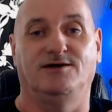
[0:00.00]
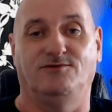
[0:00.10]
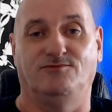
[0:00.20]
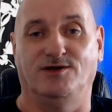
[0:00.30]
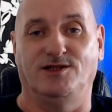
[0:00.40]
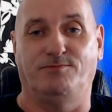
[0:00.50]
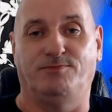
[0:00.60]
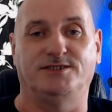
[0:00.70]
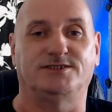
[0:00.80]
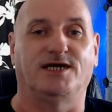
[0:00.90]
really
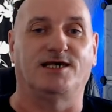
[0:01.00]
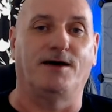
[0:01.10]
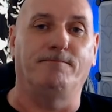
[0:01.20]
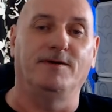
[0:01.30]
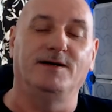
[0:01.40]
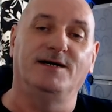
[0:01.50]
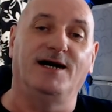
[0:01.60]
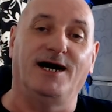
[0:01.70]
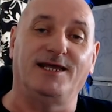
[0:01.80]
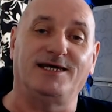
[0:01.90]
appreciate them
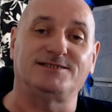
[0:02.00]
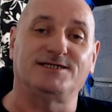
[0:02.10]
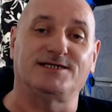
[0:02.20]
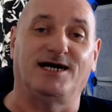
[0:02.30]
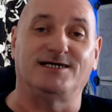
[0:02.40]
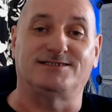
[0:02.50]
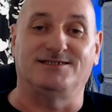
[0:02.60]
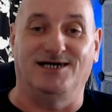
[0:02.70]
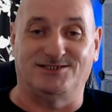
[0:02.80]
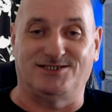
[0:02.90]
and that's it guys
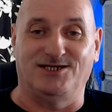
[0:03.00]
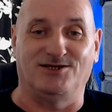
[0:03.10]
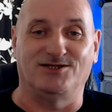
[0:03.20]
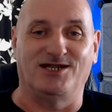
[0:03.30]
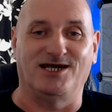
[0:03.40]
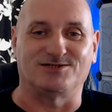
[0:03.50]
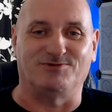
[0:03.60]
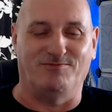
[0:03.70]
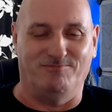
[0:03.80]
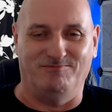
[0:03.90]
i'll see you on the next one
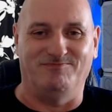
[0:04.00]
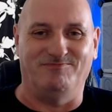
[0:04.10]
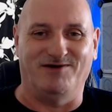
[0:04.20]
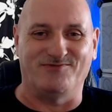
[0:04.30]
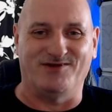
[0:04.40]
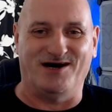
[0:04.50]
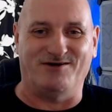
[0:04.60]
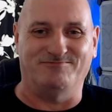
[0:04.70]
bye for now